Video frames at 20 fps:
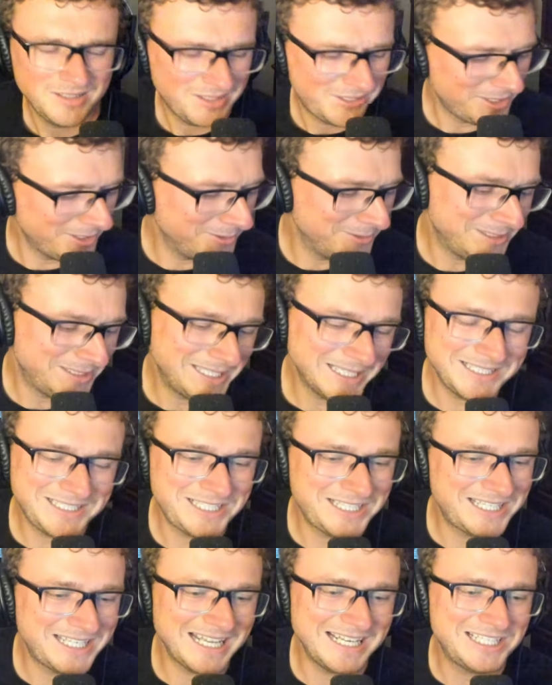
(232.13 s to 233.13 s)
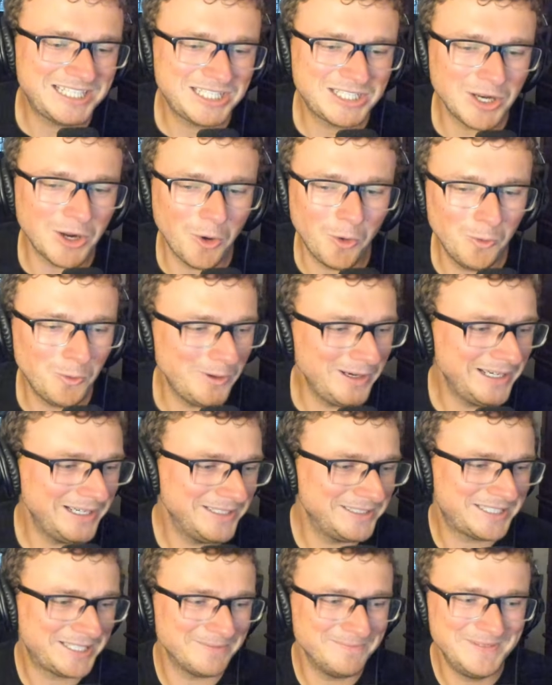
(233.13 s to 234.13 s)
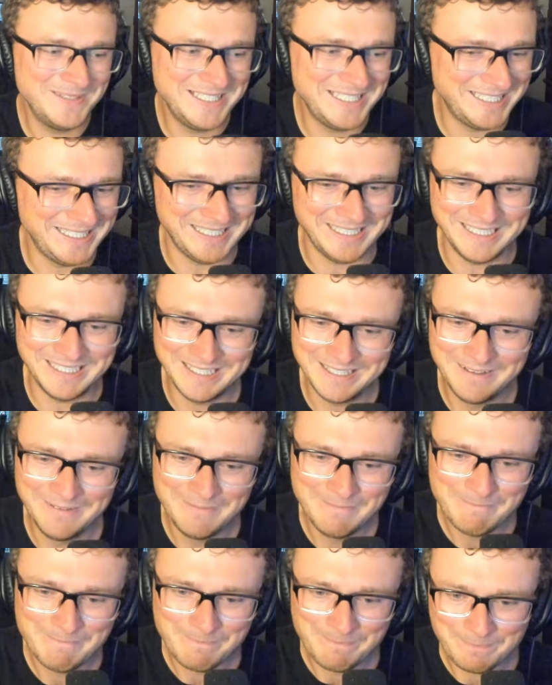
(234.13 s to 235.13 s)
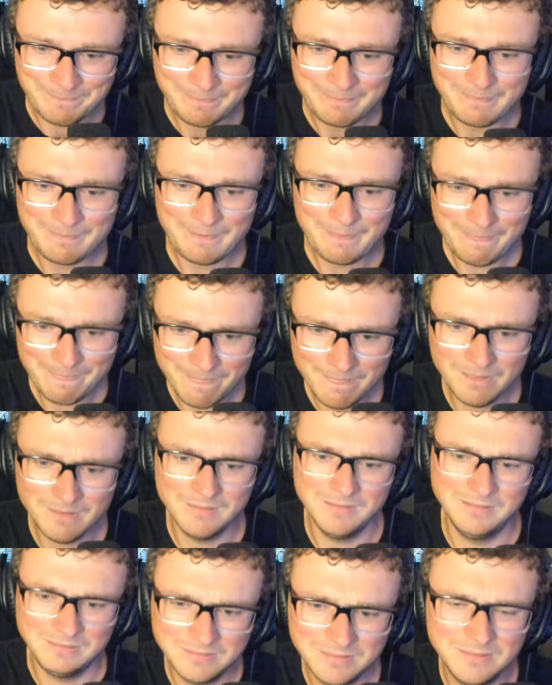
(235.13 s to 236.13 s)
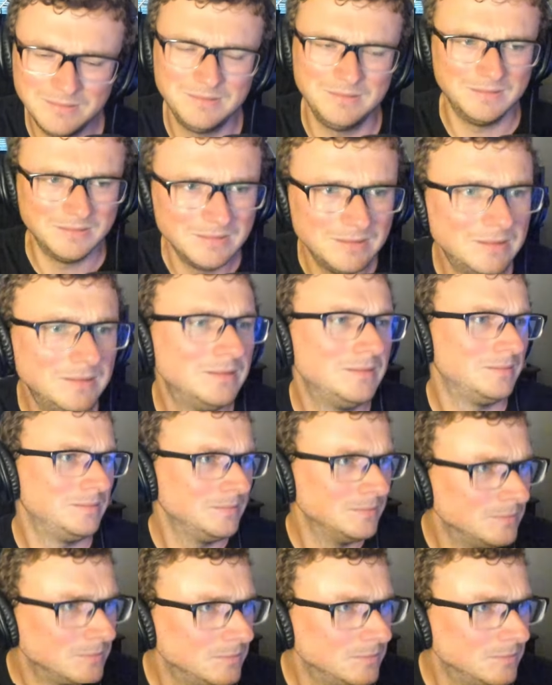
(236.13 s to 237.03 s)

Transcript: Dude, that's is so weird to me. I will drive you insane.